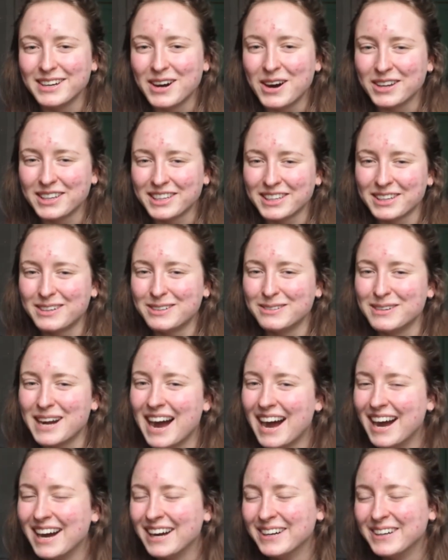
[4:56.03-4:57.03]
on the
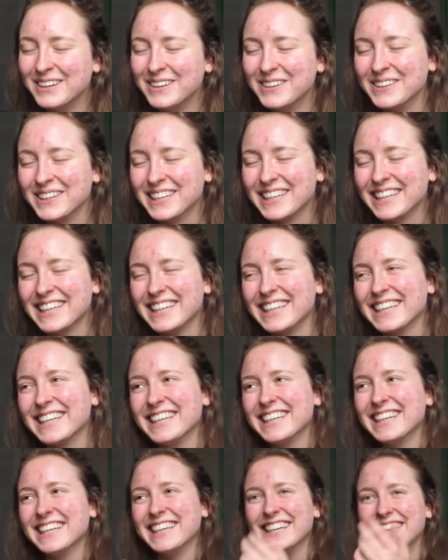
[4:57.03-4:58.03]

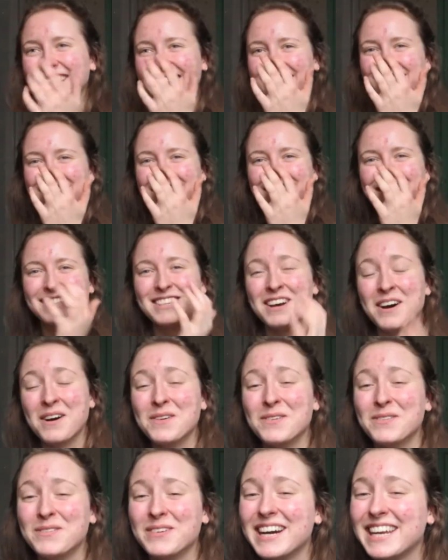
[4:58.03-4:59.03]
ground. So
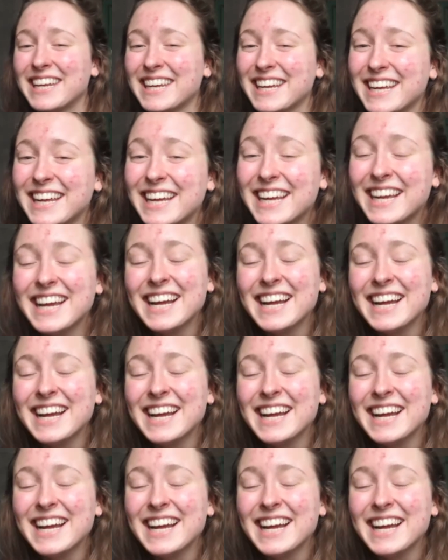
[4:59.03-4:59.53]
so funny.